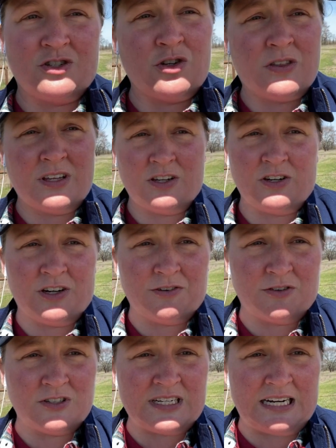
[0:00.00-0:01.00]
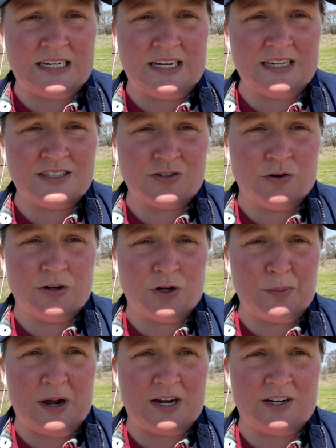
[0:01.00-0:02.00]
Do you think you need a first aid kit to go in your
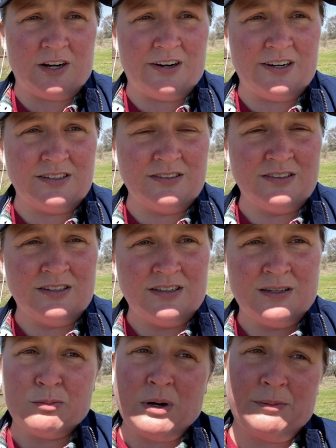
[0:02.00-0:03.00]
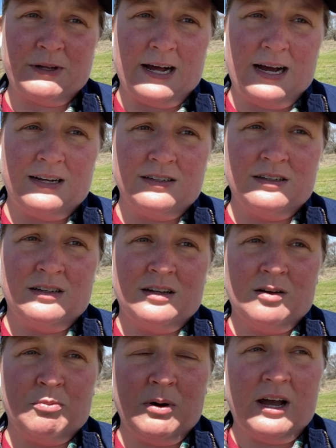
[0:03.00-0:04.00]
backyard? Probably not.
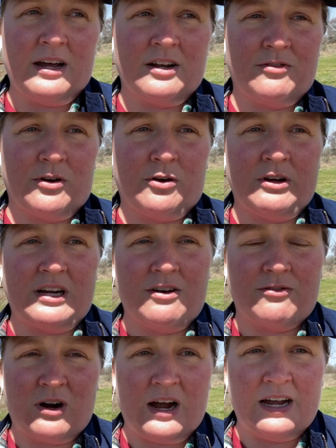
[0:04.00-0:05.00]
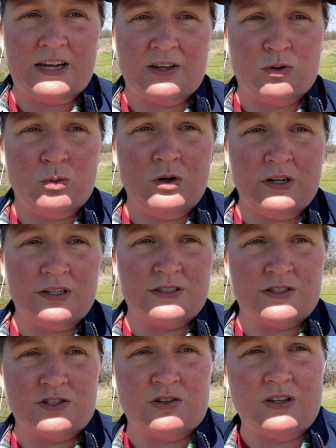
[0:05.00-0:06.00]
But if you're going out for a hike in the
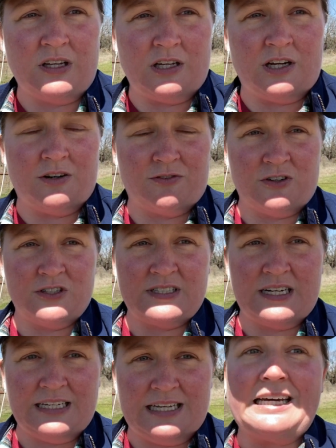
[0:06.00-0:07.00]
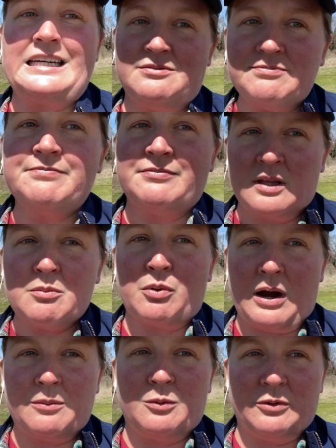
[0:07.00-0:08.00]
woods, do you think you need a first aid kit?
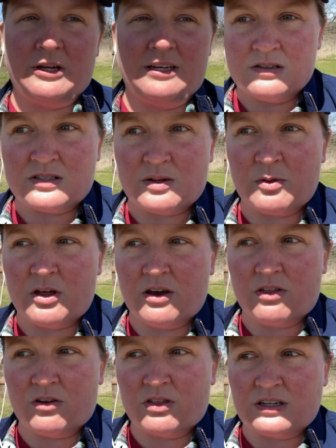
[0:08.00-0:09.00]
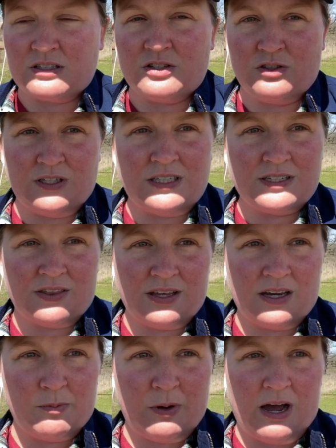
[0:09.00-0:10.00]
Probably. Some of the other things that you need to
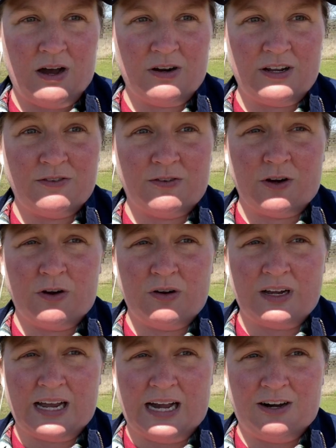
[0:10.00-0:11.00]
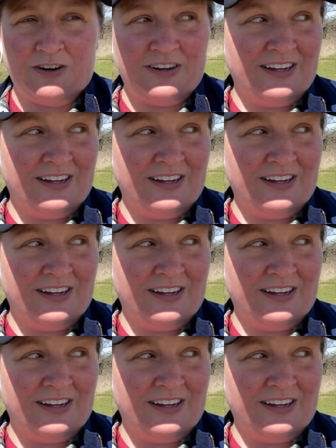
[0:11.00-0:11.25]
think about if you're going out